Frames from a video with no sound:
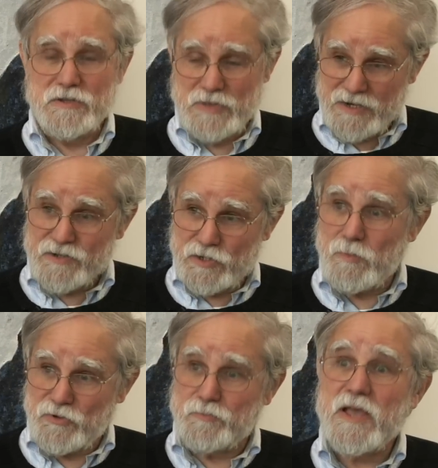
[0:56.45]
that is the
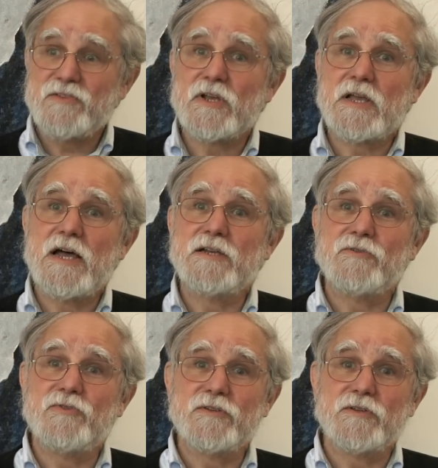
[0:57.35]
most basic kind
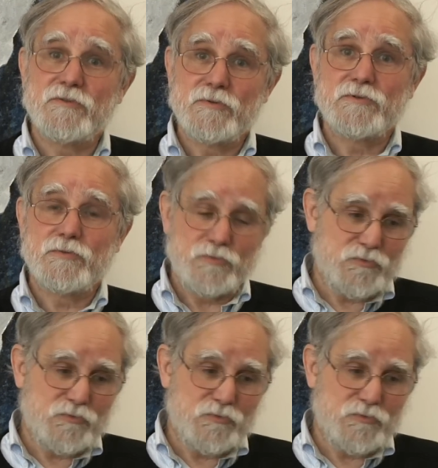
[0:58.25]
of physics, which